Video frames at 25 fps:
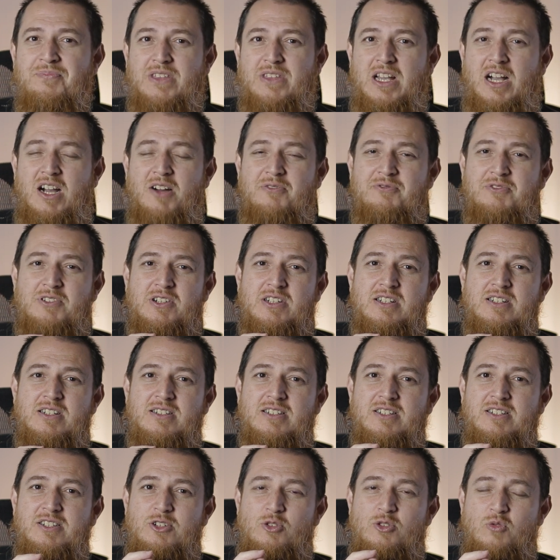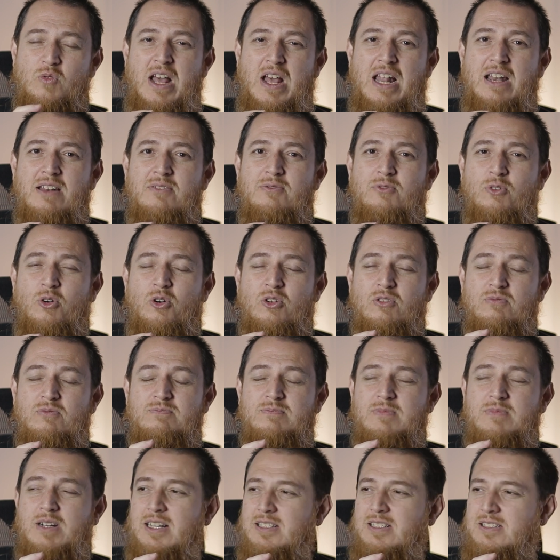after 12 or
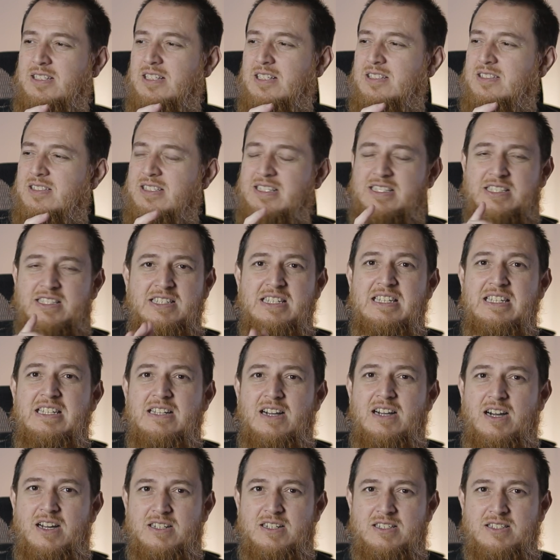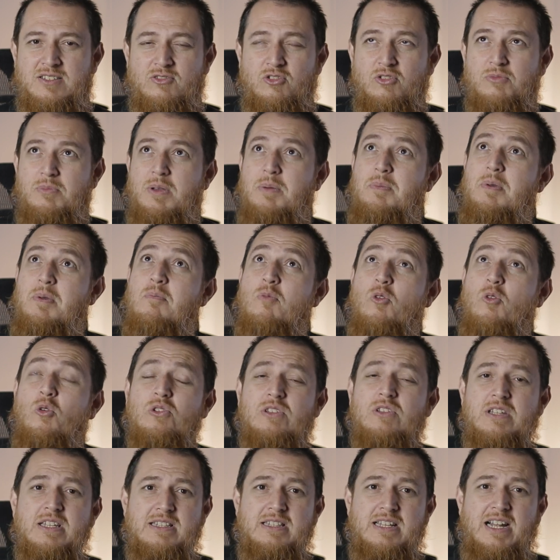I think 16 hours or maybe more
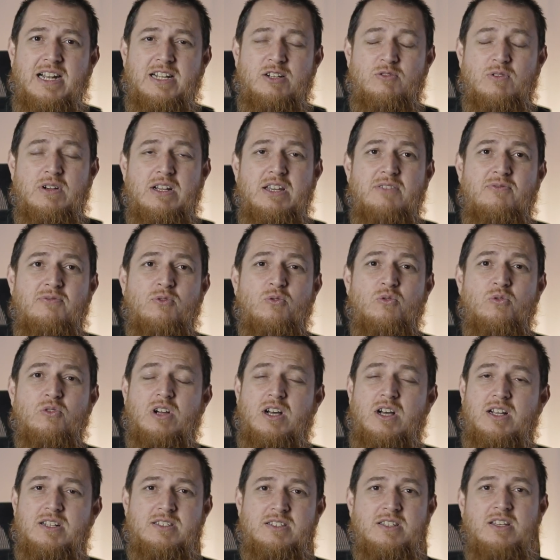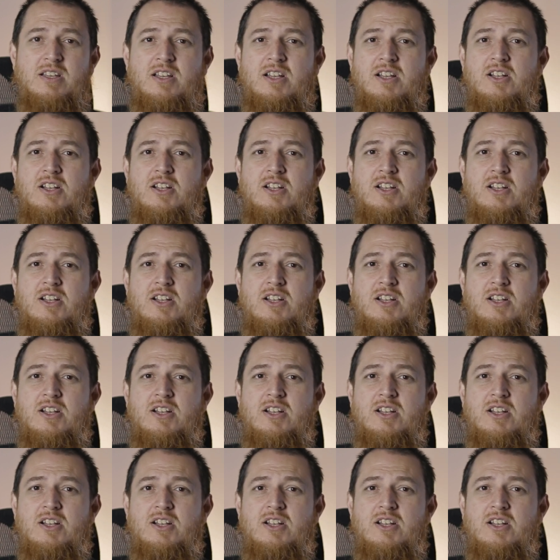than that, 24 hours.